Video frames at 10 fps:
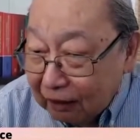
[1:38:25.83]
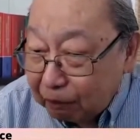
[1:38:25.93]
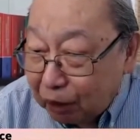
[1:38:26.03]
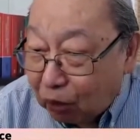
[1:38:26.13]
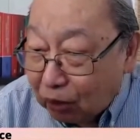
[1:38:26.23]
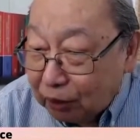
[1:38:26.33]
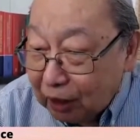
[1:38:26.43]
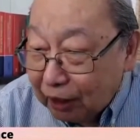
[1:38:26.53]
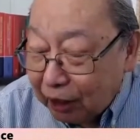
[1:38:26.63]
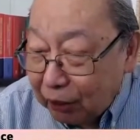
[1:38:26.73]
Because
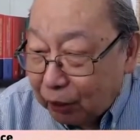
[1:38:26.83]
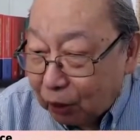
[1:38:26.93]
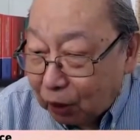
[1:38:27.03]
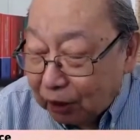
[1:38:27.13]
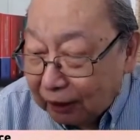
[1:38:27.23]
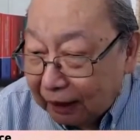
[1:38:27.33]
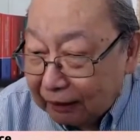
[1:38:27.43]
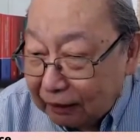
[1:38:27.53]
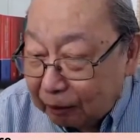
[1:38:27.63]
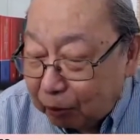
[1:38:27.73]
he thought
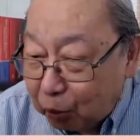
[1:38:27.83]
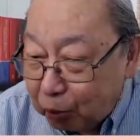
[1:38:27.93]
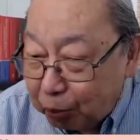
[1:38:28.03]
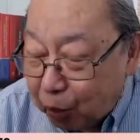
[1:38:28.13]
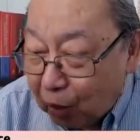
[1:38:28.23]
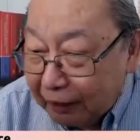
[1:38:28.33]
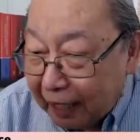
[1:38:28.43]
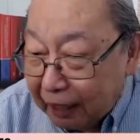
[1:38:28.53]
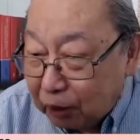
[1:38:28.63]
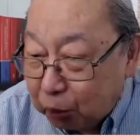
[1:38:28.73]
that the proletariat